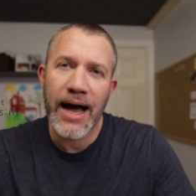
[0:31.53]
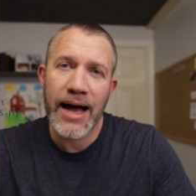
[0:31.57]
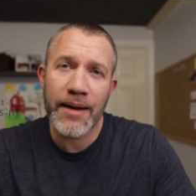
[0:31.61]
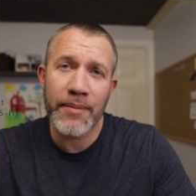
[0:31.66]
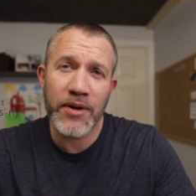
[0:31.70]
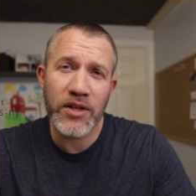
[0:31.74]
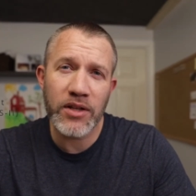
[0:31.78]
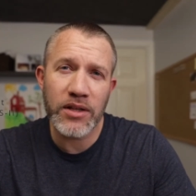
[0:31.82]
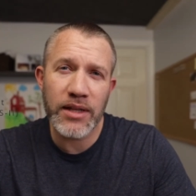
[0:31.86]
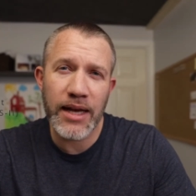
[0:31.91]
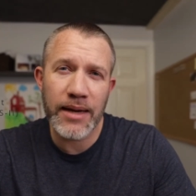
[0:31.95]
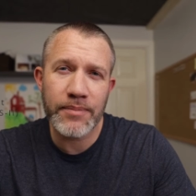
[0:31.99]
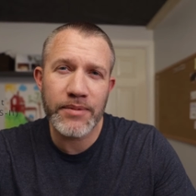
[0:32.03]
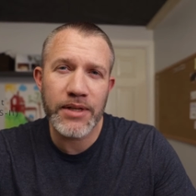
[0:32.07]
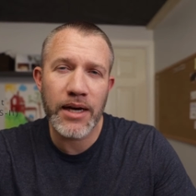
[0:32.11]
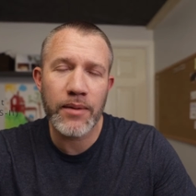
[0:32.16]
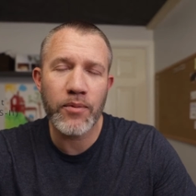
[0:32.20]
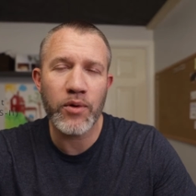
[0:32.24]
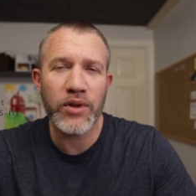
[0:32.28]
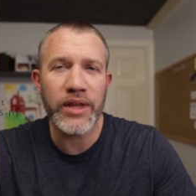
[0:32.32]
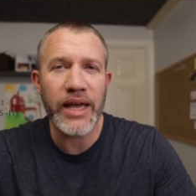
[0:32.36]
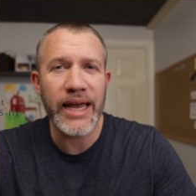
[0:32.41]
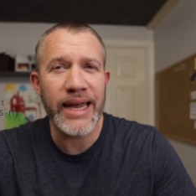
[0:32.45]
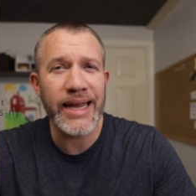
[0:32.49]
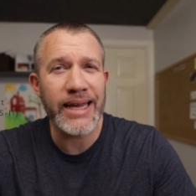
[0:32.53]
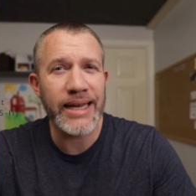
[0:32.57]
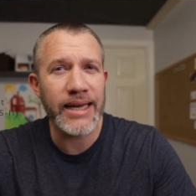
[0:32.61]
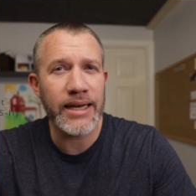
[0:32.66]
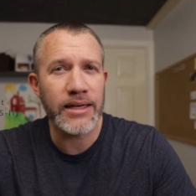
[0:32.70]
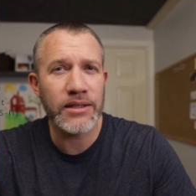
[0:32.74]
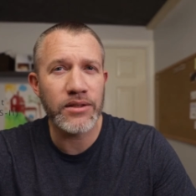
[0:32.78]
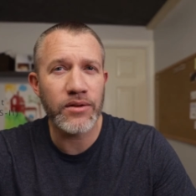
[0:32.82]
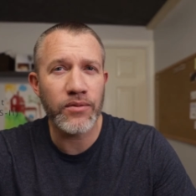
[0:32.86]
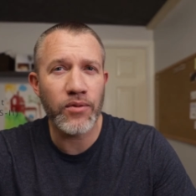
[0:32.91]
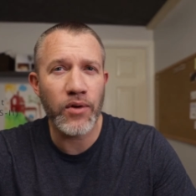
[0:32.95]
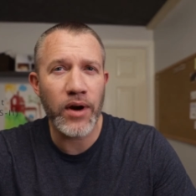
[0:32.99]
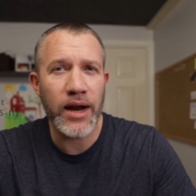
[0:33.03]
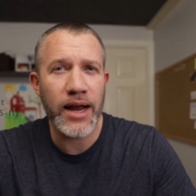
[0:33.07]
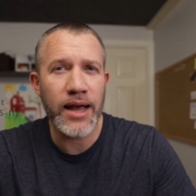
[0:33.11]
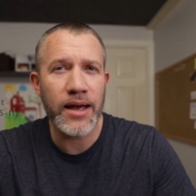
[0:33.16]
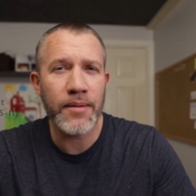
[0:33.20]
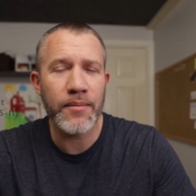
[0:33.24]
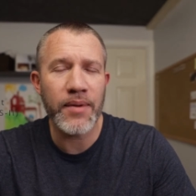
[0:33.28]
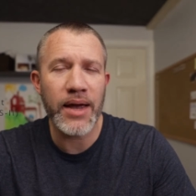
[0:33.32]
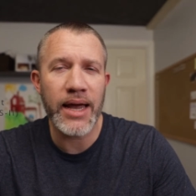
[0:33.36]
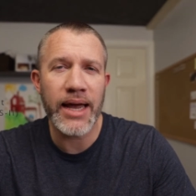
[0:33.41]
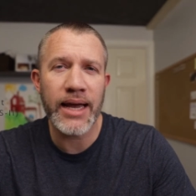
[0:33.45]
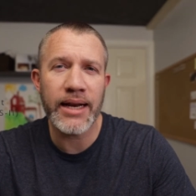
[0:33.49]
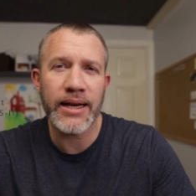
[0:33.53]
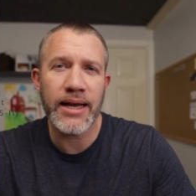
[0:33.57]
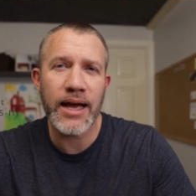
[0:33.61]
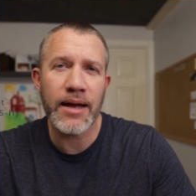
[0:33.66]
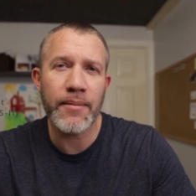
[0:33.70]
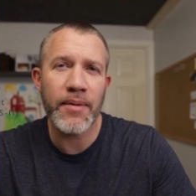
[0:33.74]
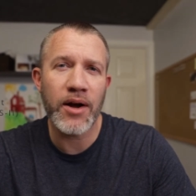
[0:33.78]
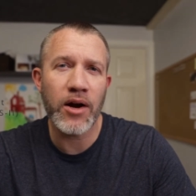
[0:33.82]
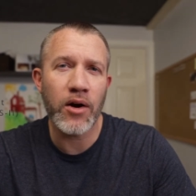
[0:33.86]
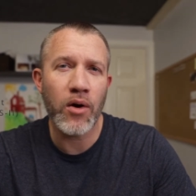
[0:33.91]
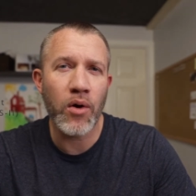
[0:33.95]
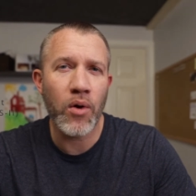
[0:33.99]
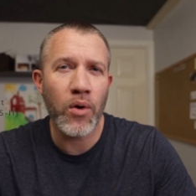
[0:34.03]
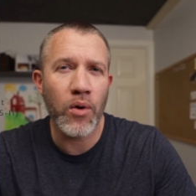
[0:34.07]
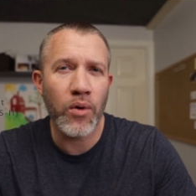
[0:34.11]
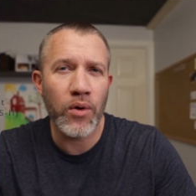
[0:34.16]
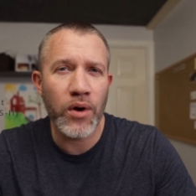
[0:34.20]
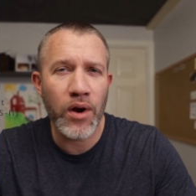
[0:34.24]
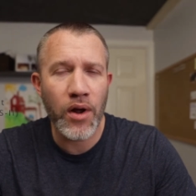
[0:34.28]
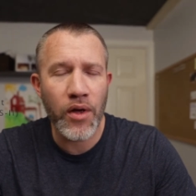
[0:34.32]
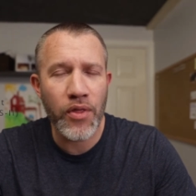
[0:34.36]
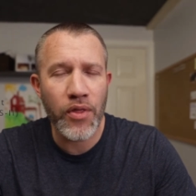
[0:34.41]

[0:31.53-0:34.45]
I bought the laptop with 8 gigs of RAM and got my own